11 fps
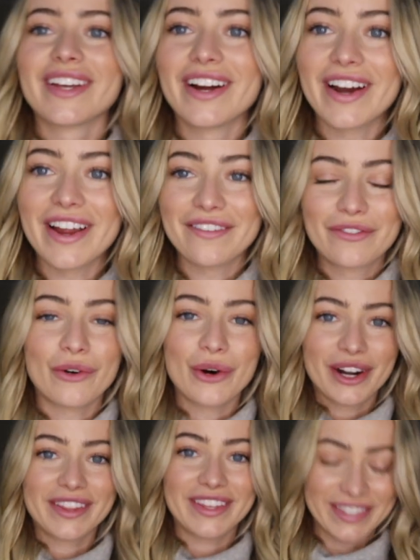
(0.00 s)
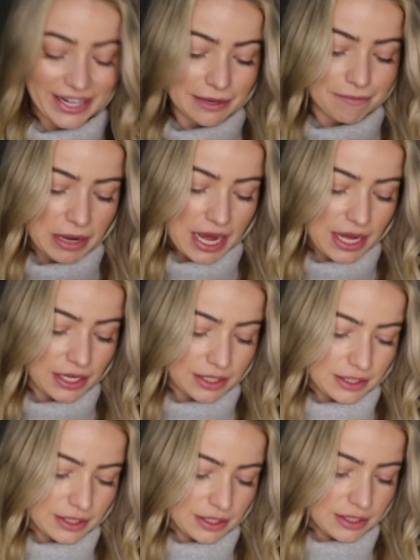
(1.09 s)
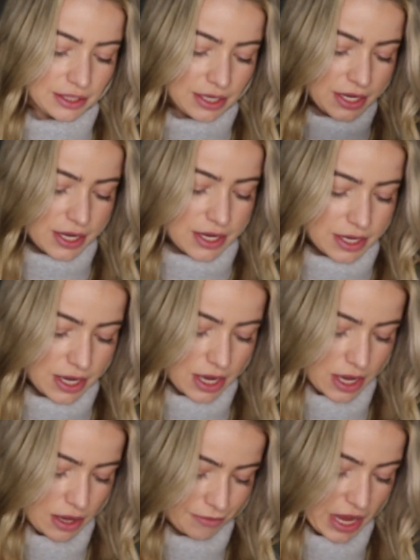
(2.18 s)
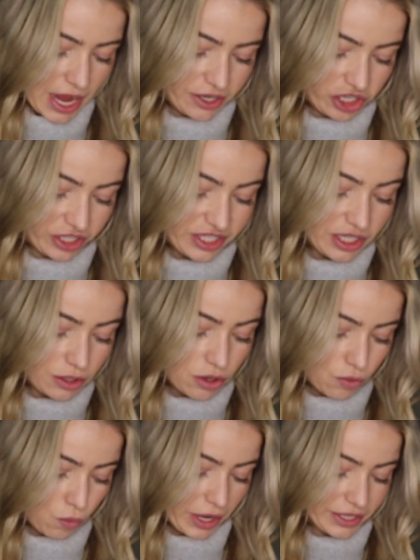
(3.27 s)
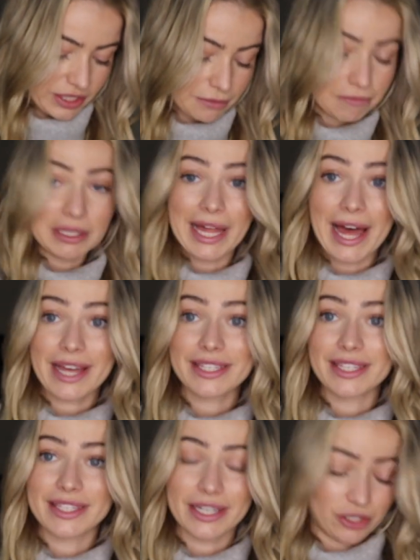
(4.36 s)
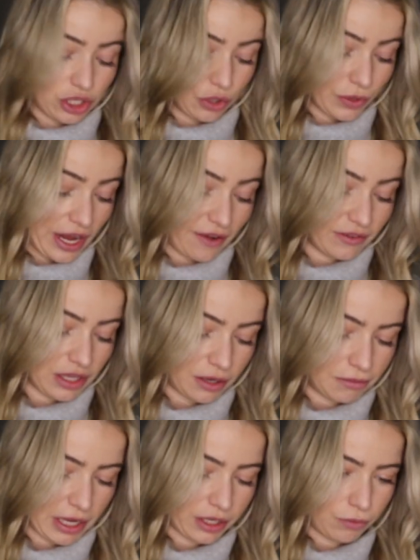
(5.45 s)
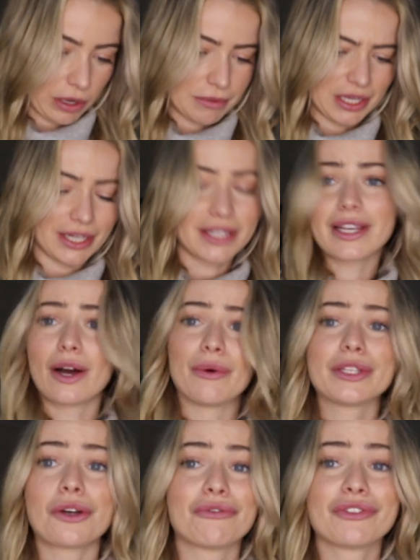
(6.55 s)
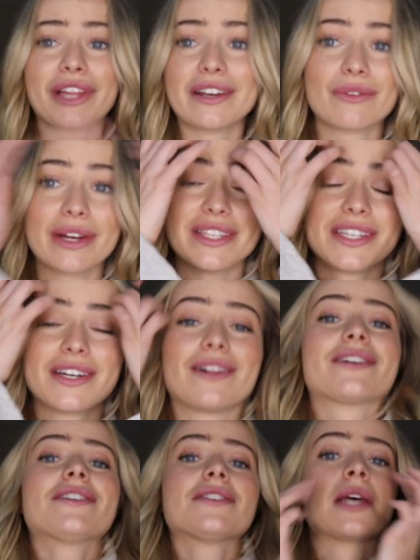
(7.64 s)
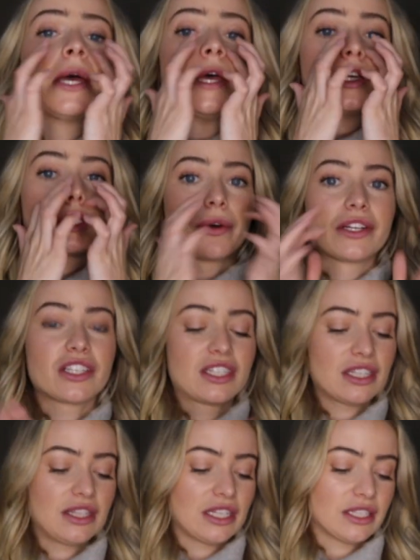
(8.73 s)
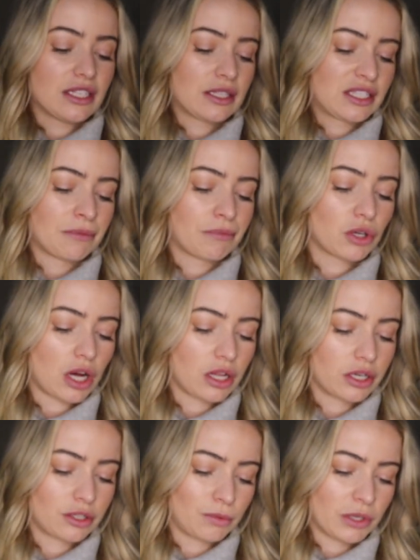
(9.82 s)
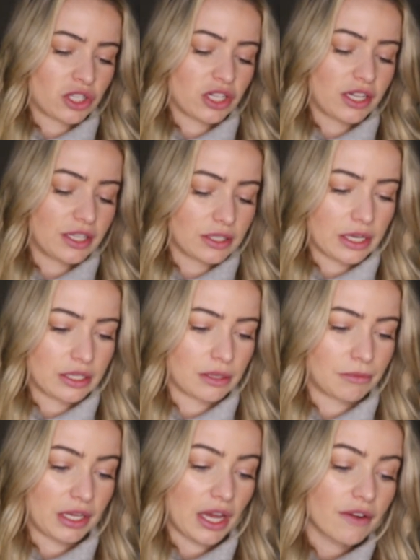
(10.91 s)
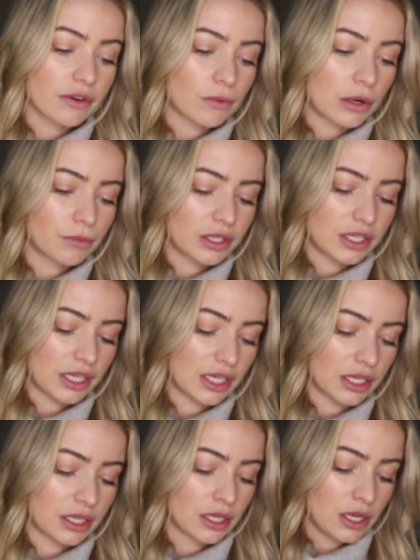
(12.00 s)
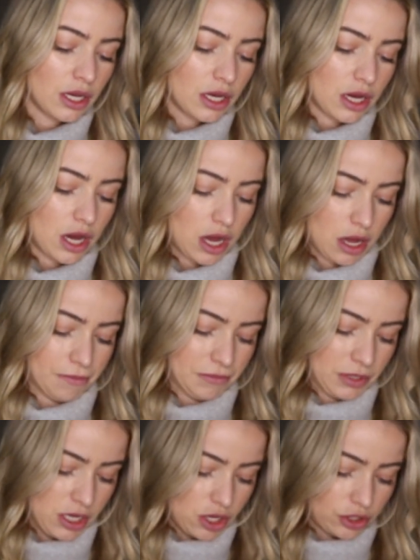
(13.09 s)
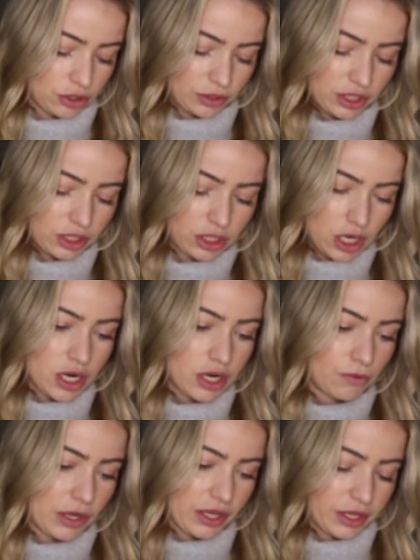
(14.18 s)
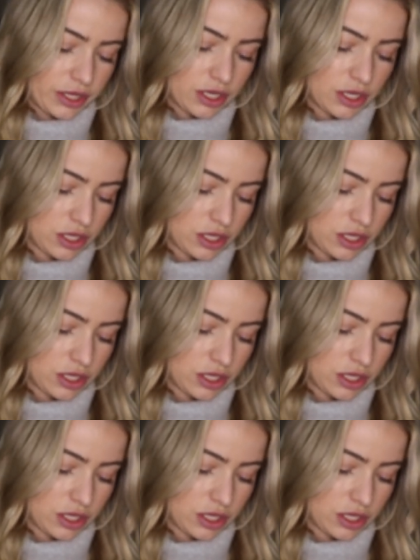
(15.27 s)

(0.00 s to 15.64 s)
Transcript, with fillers: All right, for the second box, um, I just did whites and blacks since I don't have a lot of black and white bikinis. I always go for like crazy colors. So I just did these in simple colors, which is like something everyone would need. Um, so to start with,